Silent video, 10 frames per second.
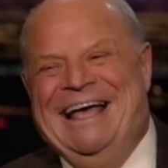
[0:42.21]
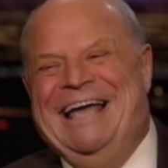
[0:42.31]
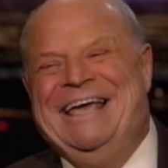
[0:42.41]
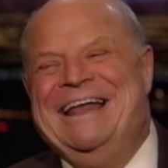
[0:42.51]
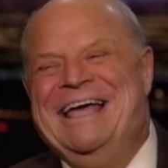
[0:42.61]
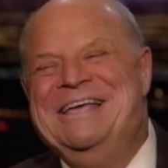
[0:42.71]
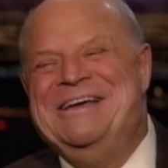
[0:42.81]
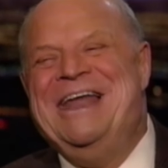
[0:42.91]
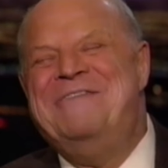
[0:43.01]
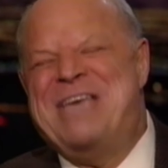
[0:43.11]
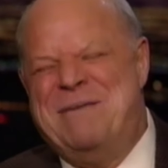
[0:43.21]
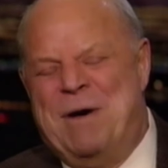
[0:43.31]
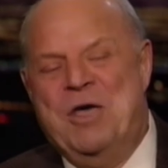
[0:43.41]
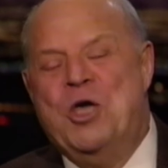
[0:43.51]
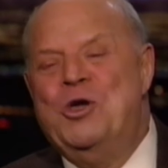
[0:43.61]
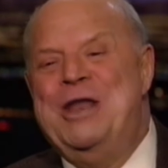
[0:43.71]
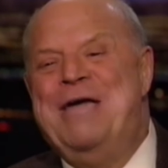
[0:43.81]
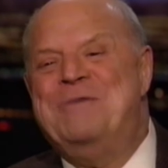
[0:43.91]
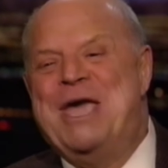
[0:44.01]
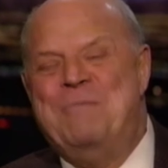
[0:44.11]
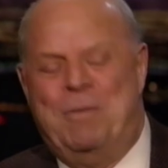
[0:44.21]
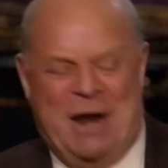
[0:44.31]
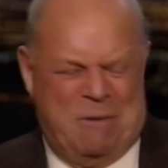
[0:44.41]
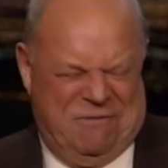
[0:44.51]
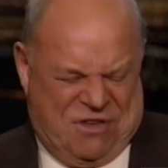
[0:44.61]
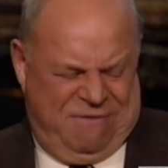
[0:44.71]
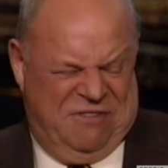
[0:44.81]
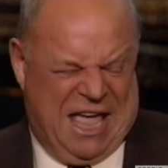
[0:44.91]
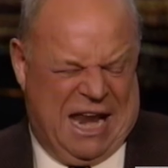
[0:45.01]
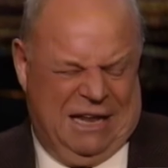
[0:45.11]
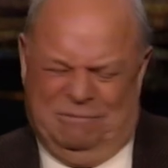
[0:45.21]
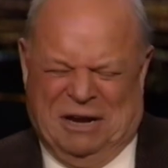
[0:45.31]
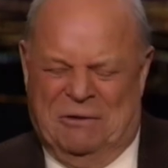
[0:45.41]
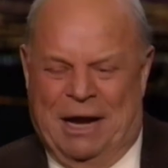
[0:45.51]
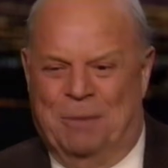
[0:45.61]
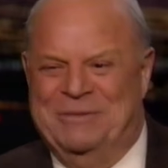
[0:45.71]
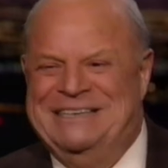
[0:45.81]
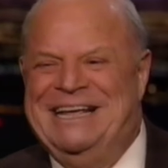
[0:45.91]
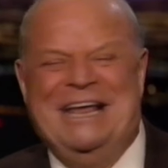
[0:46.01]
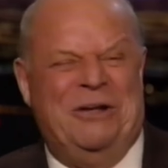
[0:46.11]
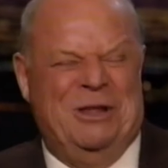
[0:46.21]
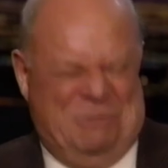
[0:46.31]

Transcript: No, it wasn't. It wasn't touch. Your name came up, and I went, forget it. We don't need it.